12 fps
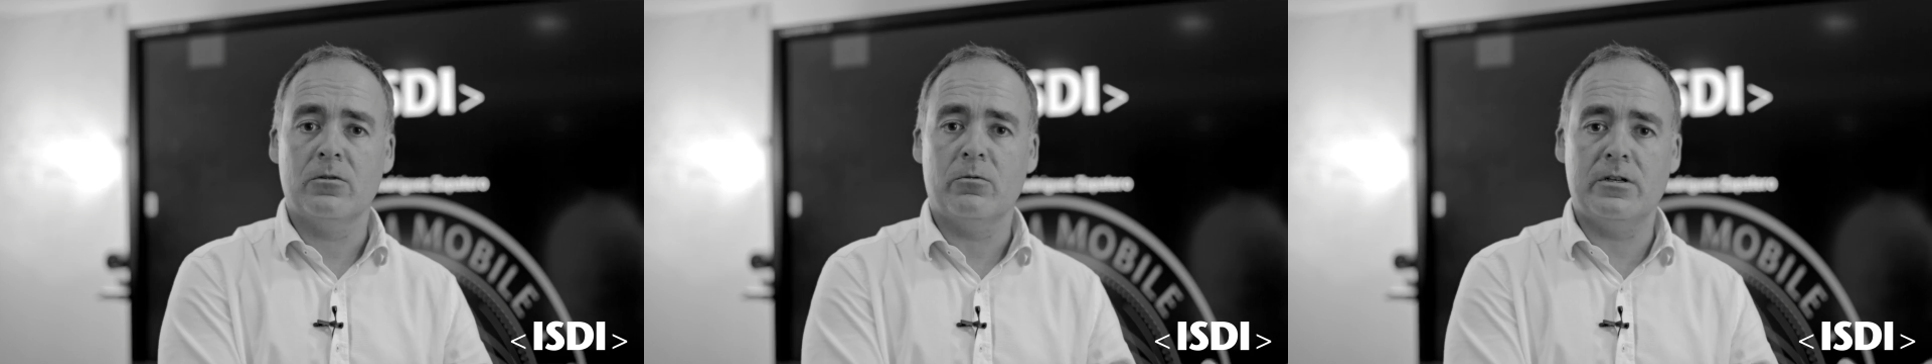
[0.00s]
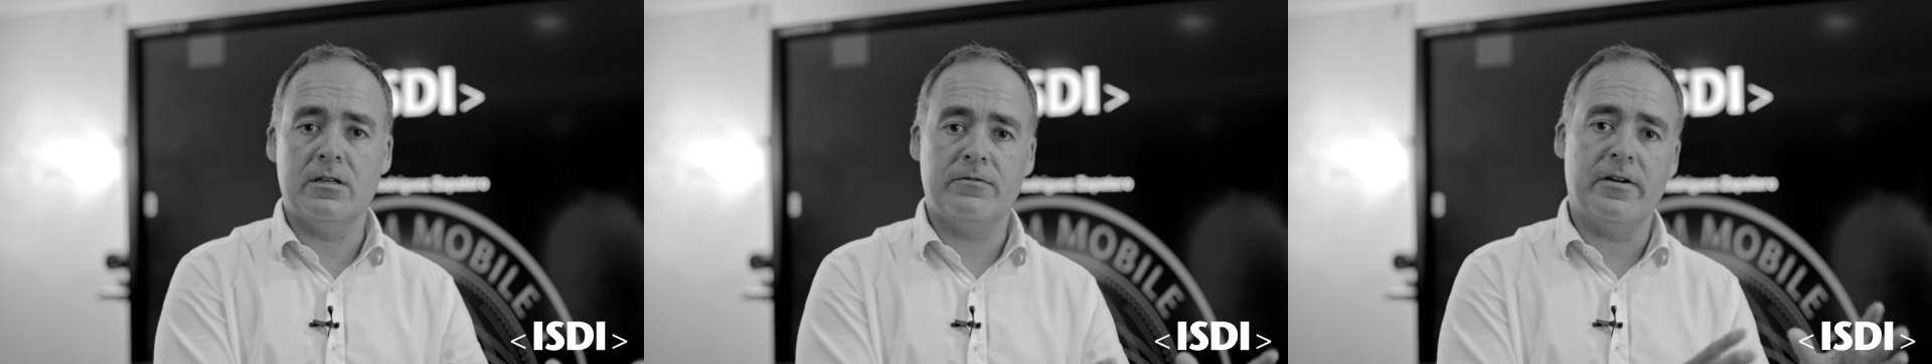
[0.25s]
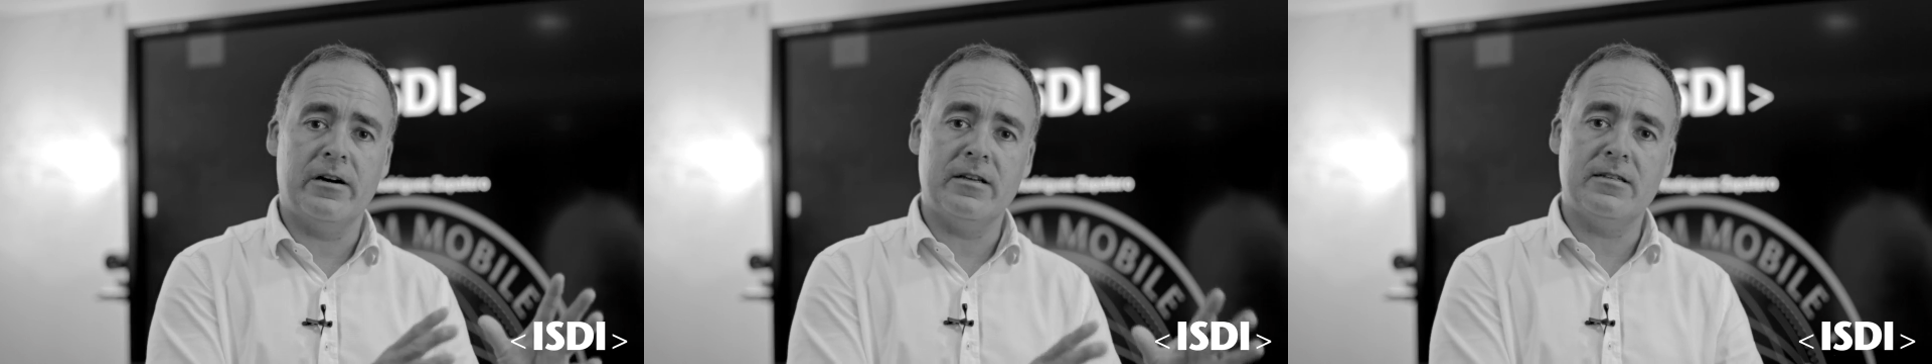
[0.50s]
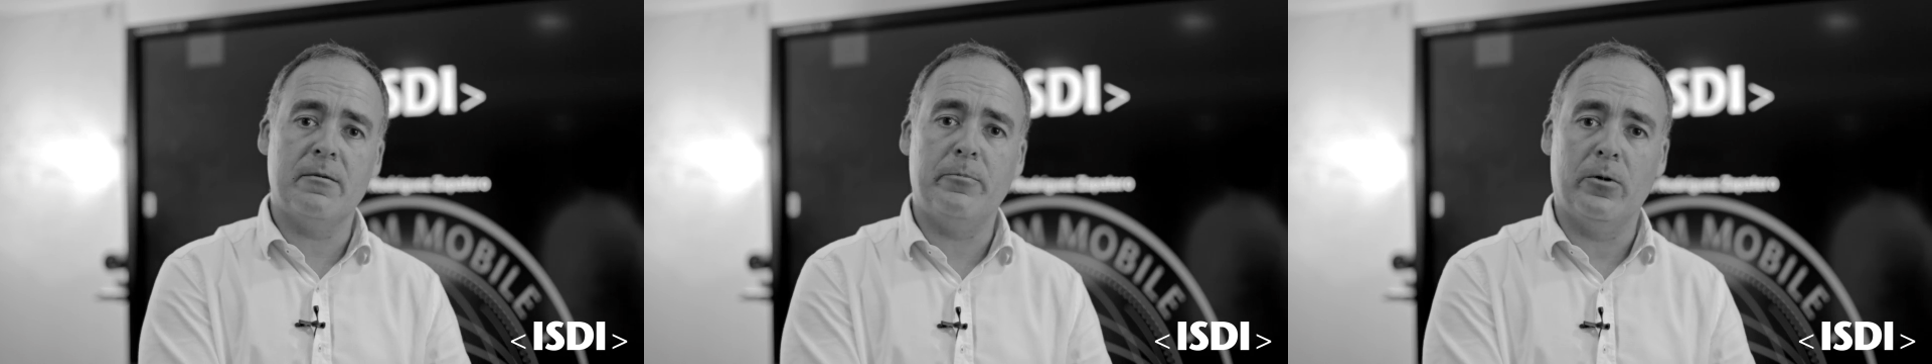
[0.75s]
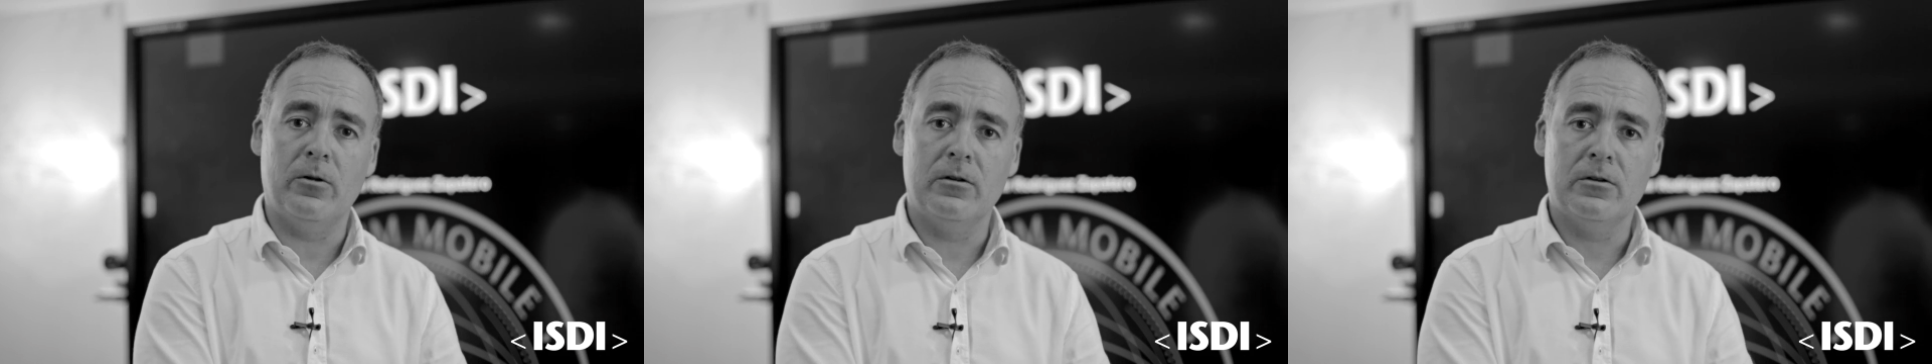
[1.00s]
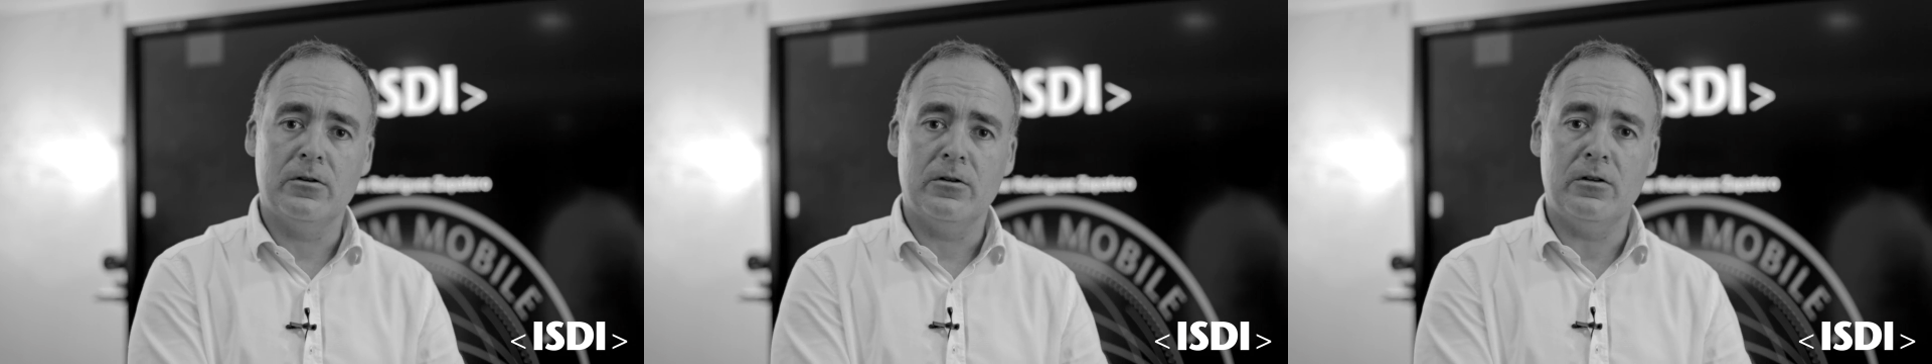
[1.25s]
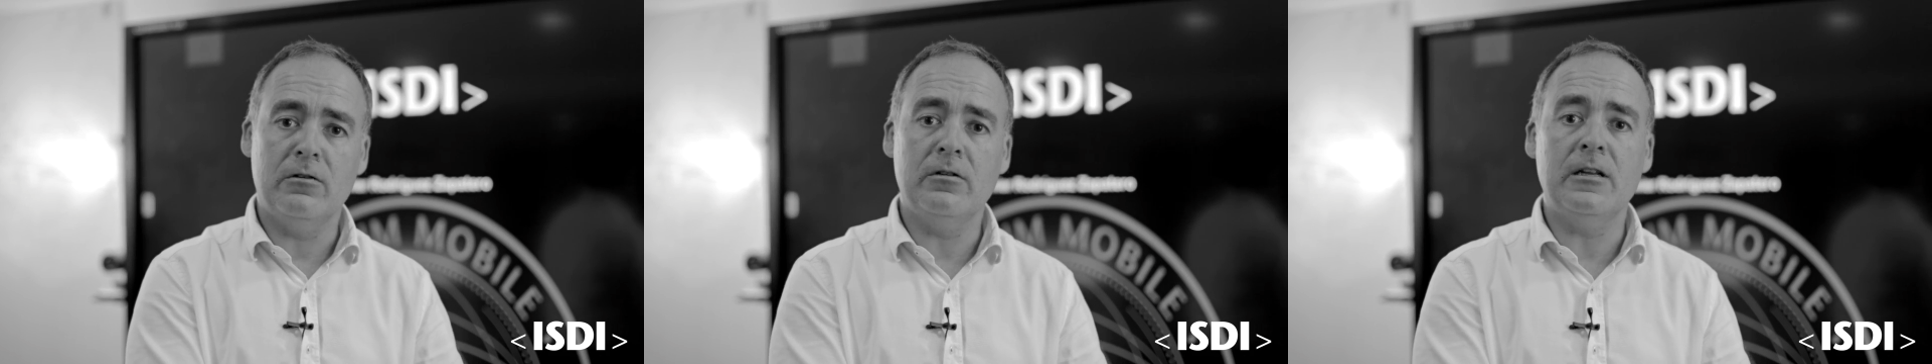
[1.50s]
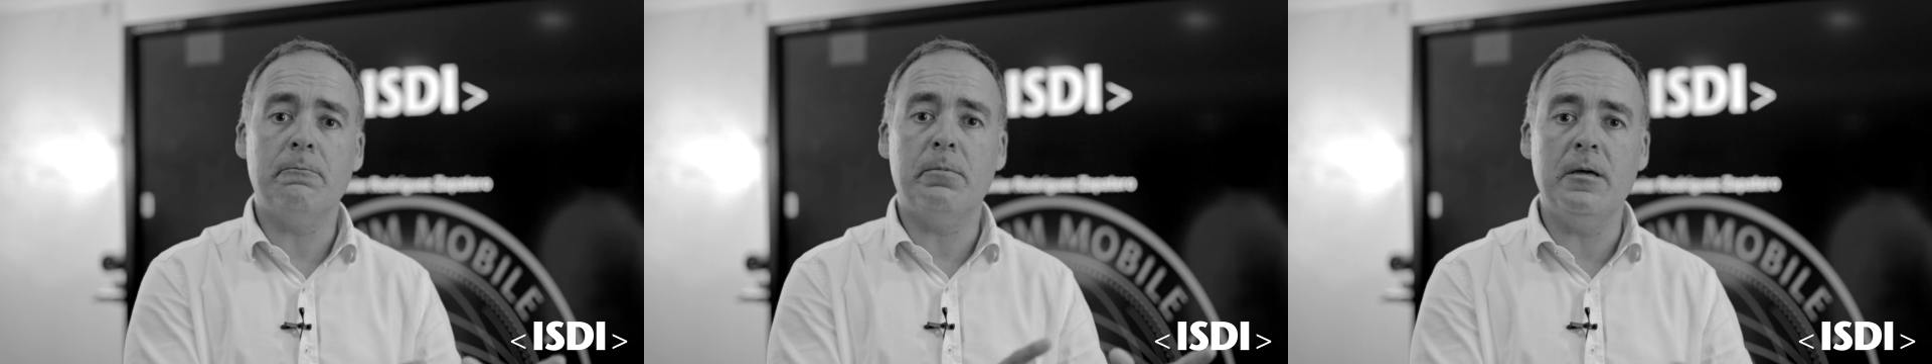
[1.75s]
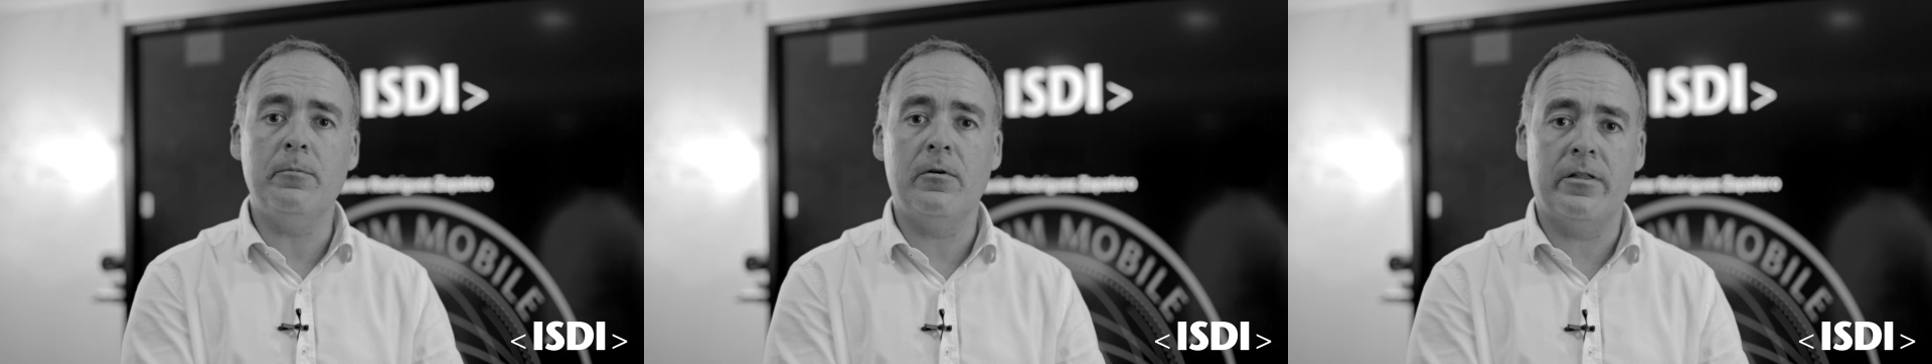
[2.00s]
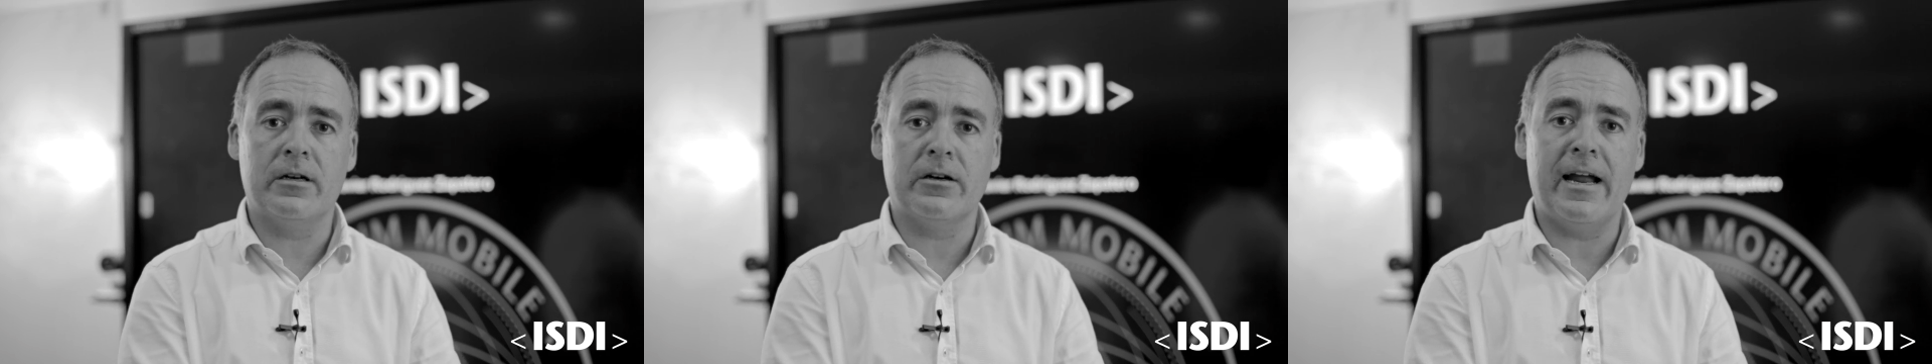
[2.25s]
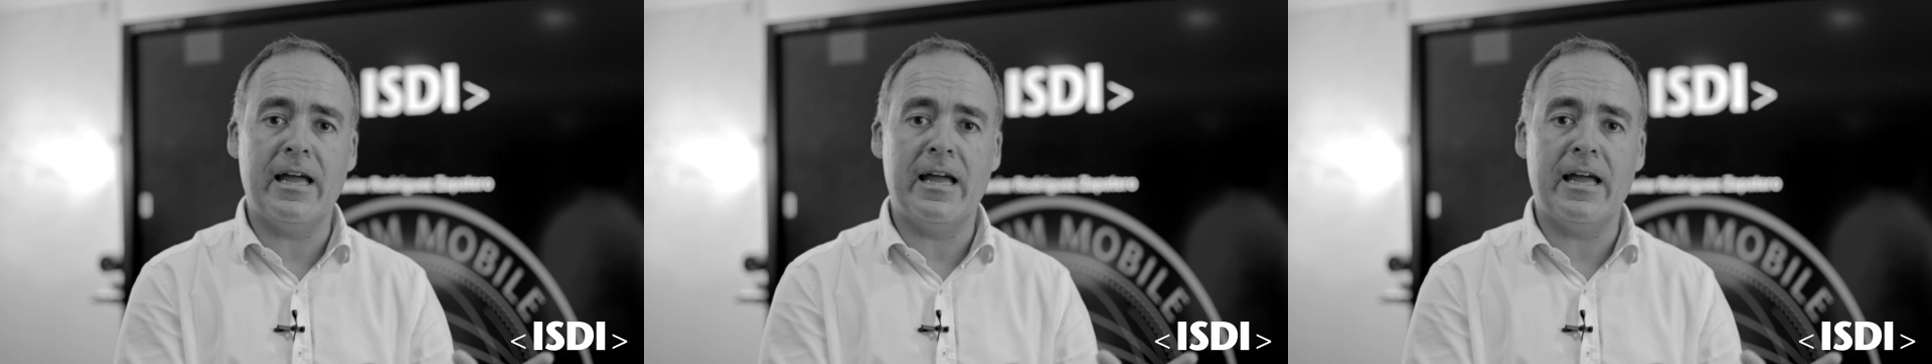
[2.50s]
which is very simple. You need people that are